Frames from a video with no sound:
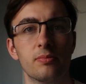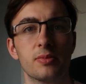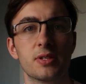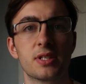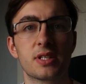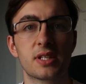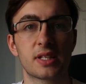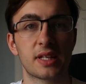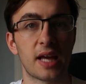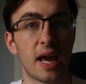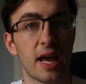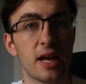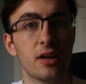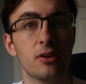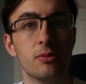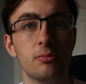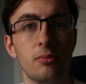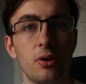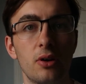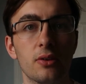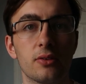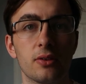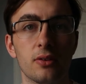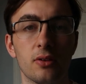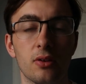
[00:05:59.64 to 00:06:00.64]
scale
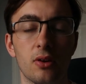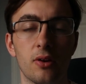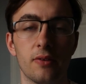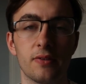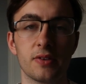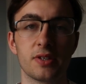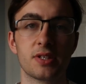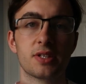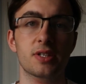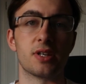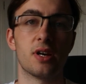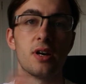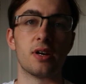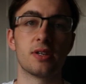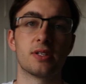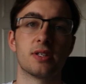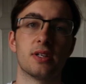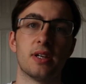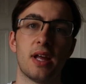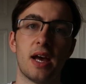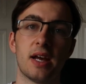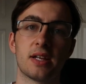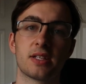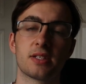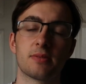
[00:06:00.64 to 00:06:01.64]
model of a
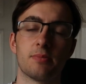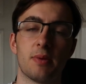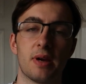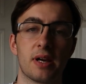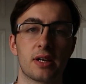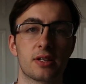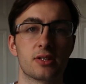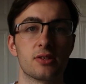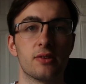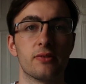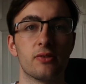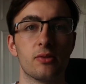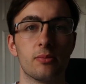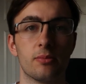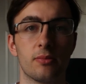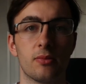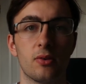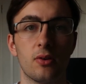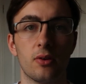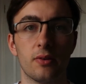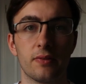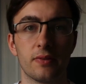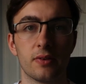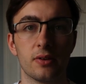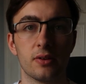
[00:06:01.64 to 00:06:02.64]
certain aspect of
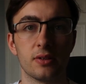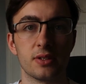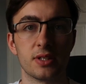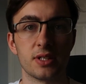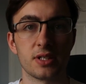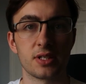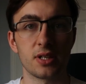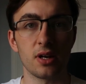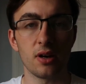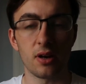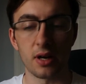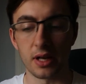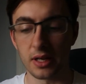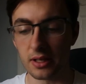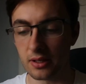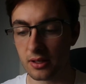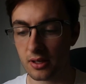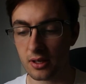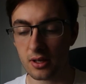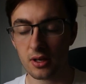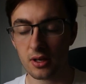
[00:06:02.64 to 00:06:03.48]
a, of a design.